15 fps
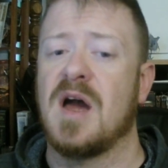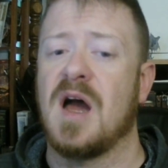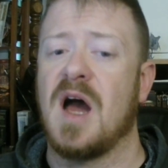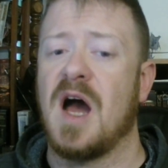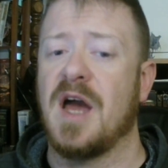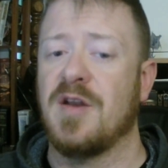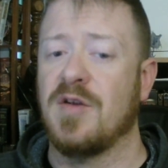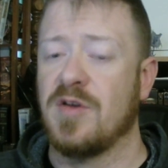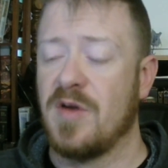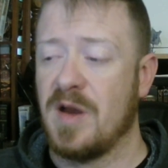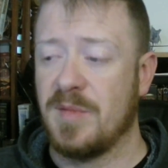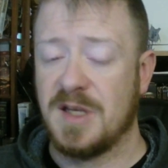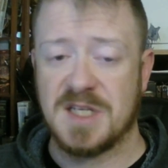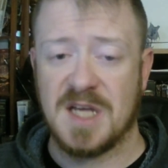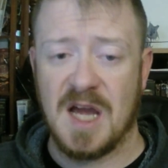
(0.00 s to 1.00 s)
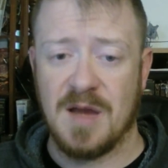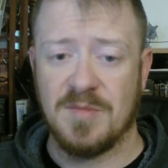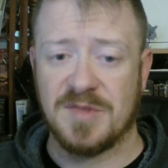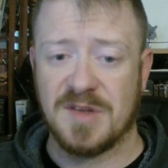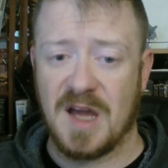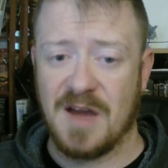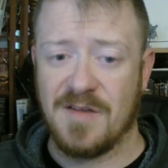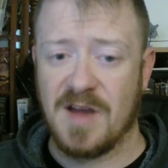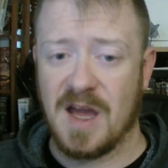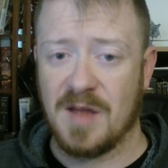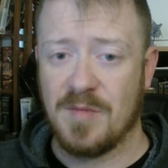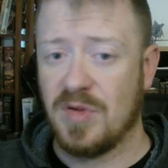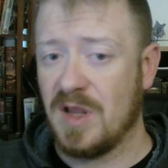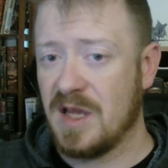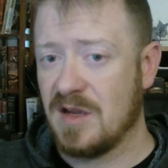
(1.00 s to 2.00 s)
I don't know how many times I've
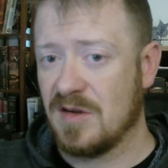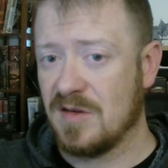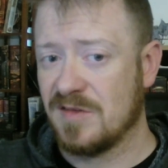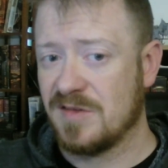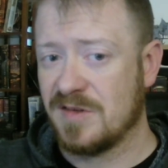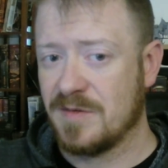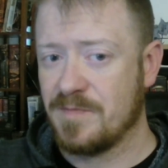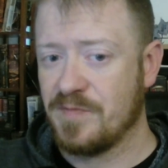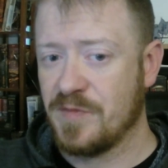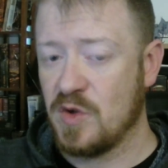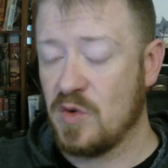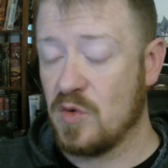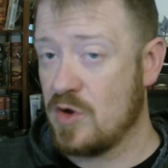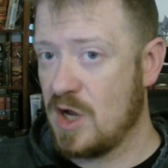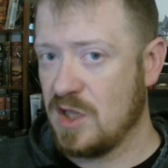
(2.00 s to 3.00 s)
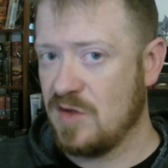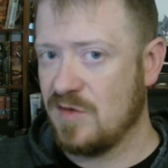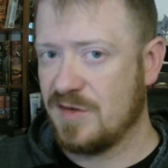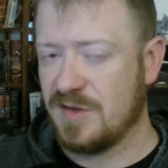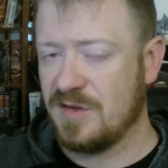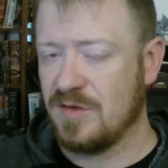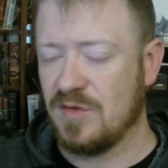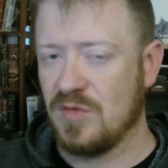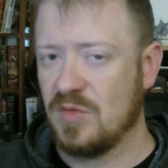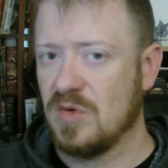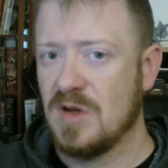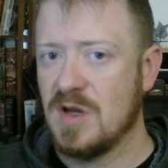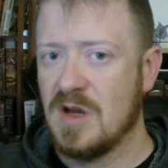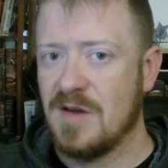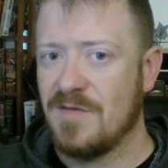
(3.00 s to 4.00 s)
had players who are not used to
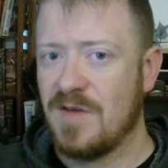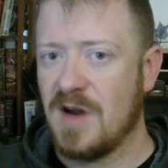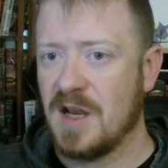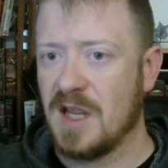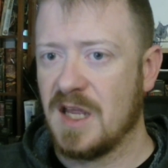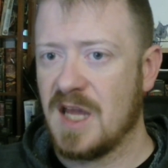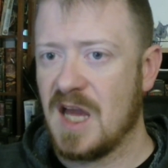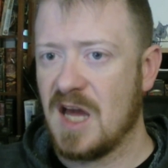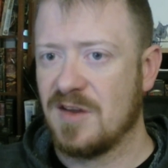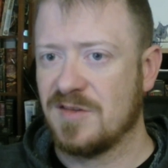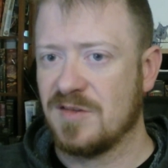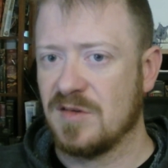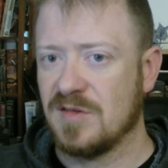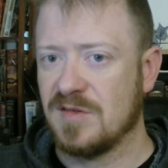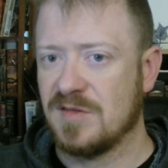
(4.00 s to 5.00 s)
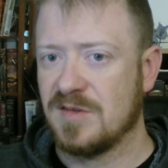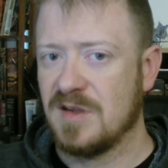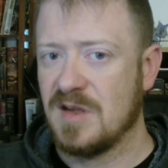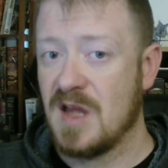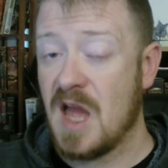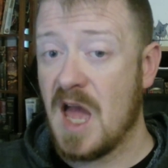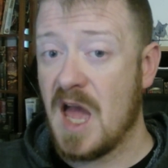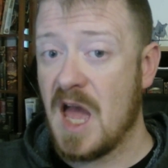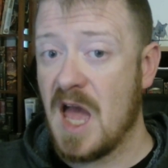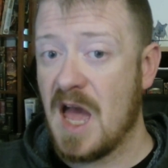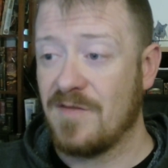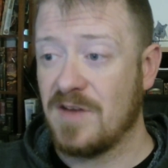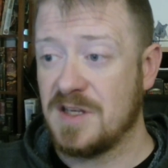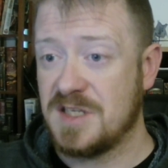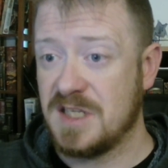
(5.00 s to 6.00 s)
fighting casters
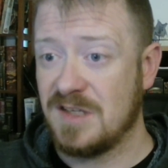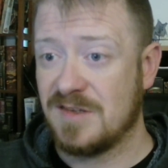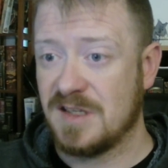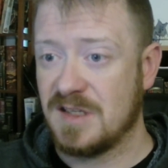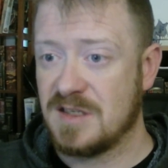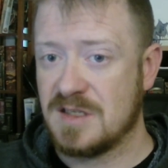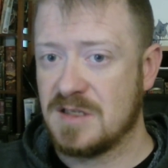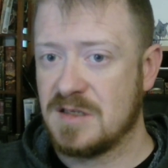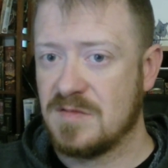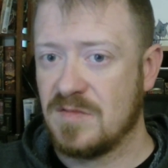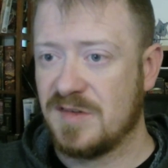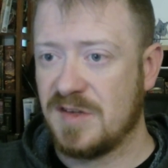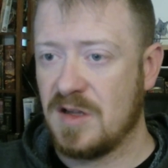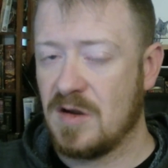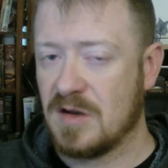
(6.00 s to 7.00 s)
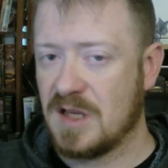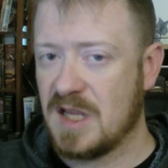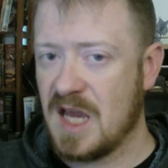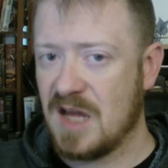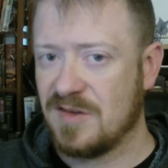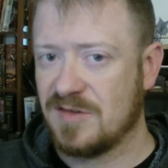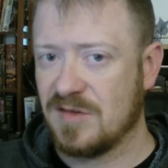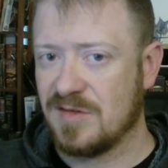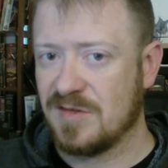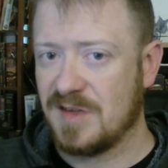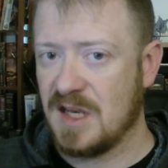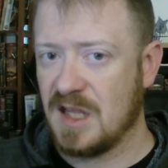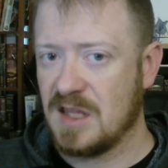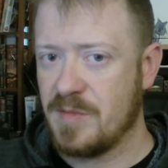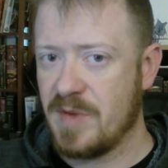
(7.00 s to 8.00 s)
have a decent CR'd caster
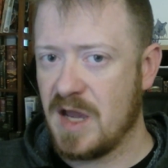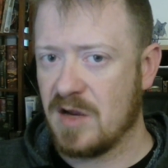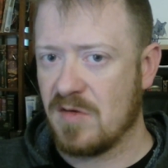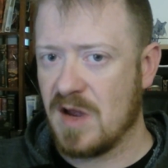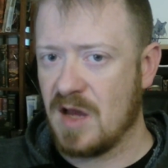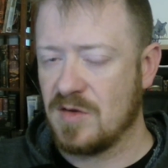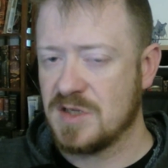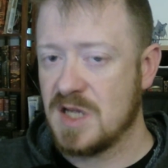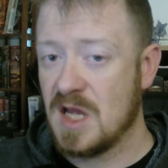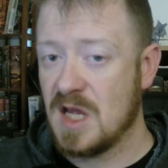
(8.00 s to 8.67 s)
standing in the background